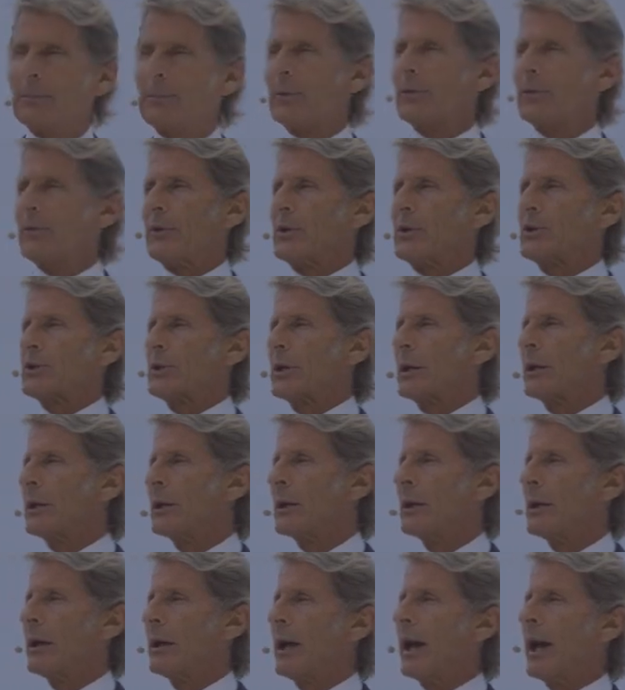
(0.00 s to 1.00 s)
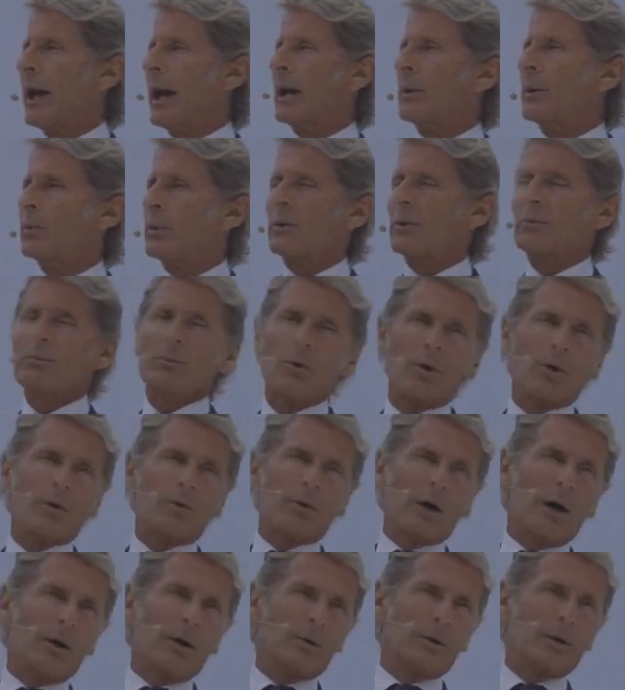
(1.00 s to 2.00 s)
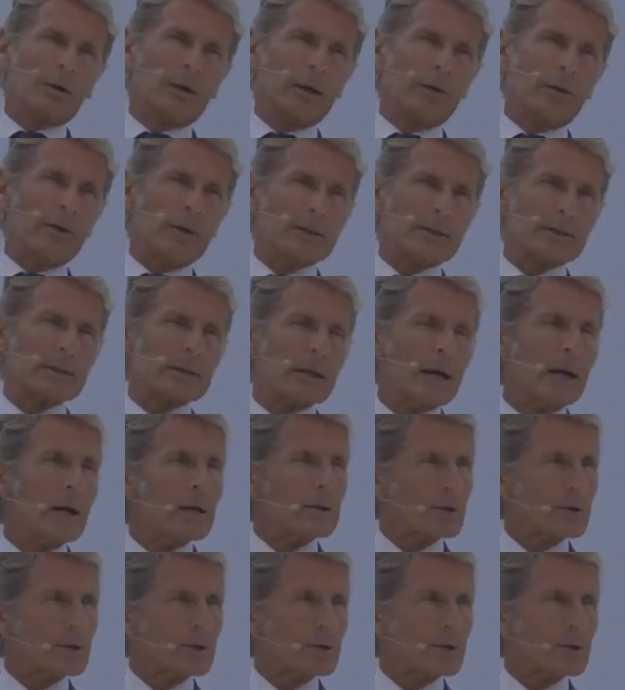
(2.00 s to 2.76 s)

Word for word: position and with more ground clearance.